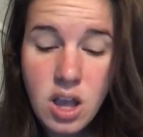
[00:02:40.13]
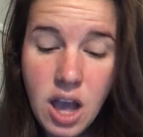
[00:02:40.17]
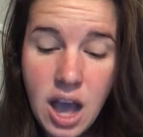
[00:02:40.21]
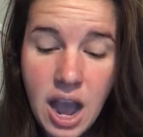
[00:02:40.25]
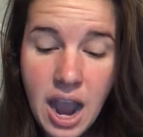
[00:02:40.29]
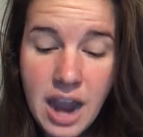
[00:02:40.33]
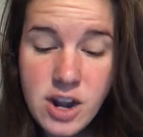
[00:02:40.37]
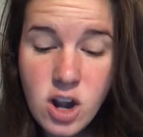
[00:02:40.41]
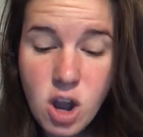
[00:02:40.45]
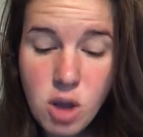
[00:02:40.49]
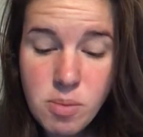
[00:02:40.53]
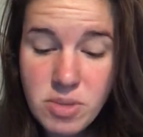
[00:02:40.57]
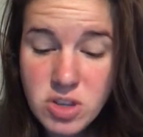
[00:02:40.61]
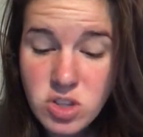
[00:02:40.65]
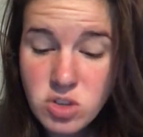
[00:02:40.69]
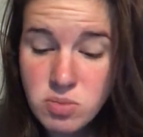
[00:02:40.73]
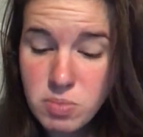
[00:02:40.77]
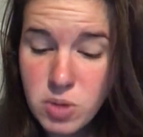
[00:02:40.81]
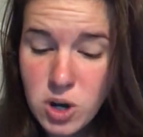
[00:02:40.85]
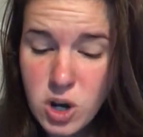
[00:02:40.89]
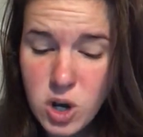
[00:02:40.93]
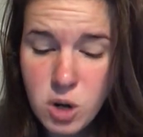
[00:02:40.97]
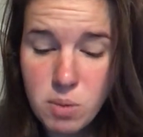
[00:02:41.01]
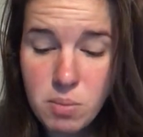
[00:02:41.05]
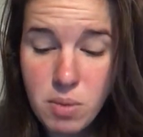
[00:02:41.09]
I know Miss
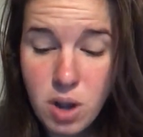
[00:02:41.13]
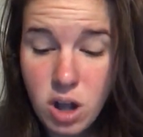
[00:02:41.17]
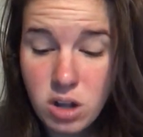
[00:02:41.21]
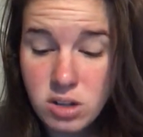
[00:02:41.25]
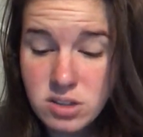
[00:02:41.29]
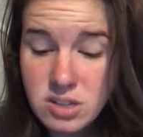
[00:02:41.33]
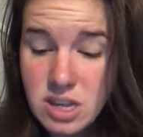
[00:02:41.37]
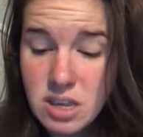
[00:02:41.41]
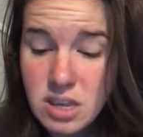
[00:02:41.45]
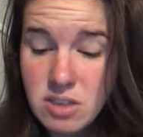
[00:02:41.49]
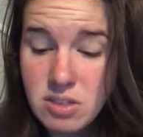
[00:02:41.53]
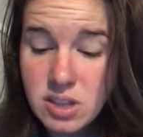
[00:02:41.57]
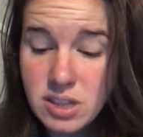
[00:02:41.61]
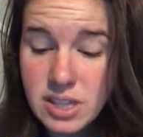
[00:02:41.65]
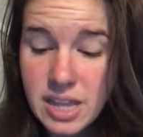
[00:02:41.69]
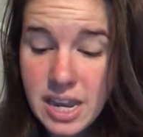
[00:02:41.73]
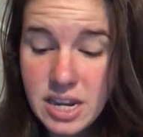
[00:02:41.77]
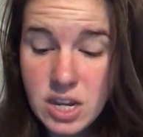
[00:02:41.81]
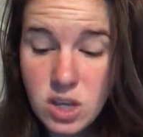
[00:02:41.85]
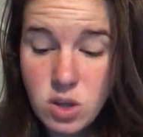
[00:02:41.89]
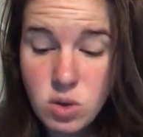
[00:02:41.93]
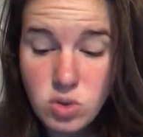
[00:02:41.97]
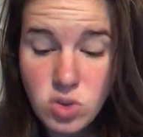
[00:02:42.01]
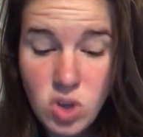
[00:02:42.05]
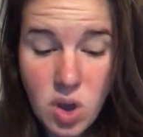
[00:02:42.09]
Grimaldi, the lady
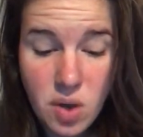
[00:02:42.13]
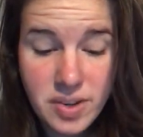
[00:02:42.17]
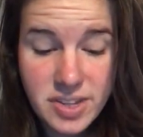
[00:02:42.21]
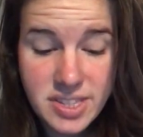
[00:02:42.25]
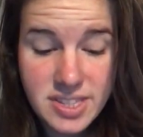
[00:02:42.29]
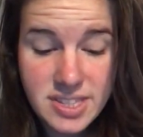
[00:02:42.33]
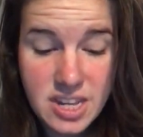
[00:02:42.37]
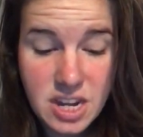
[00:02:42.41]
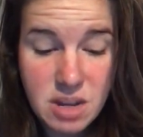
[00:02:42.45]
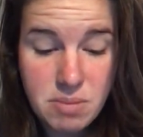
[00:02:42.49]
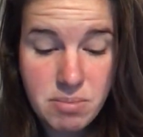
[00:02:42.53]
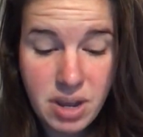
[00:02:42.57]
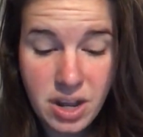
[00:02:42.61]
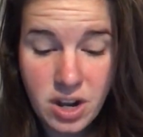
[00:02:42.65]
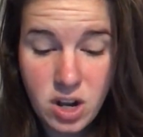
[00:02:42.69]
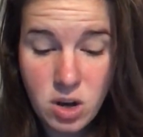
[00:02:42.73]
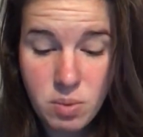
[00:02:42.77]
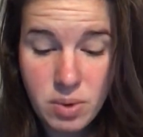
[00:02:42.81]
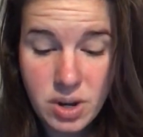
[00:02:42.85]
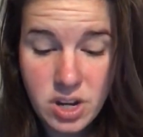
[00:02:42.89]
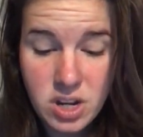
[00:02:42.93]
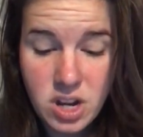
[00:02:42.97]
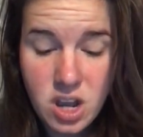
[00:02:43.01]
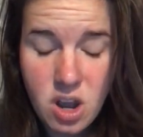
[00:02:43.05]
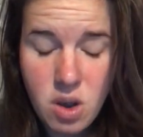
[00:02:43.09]
who's always sitting by her
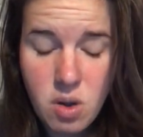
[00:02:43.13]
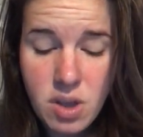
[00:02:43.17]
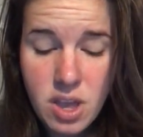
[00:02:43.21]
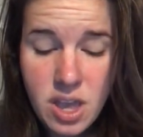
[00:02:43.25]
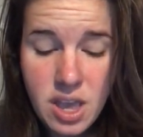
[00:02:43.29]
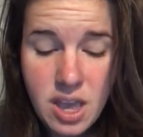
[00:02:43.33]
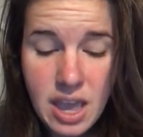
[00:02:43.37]
window,